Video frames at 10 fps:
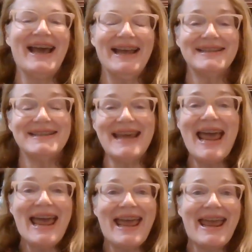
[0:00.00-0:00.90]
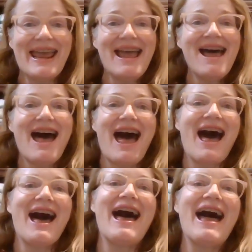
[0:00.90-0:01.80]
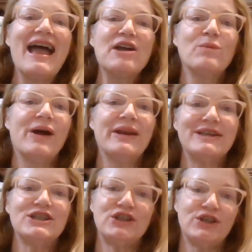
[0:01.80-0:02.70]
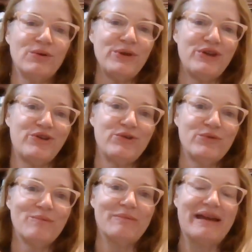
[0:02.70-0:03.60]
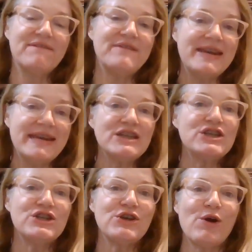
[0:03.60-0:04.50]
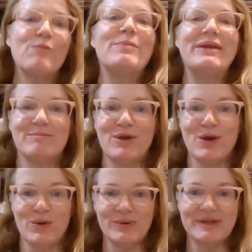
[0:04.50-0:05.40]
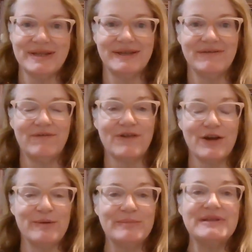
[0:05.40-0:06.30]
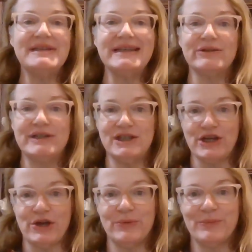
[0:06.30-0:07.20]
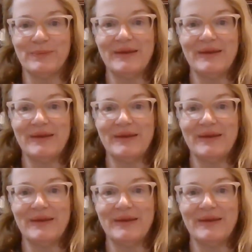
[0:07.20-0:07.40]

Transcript: And today, I wanted to show you my finished opium coat from Deer and Doe.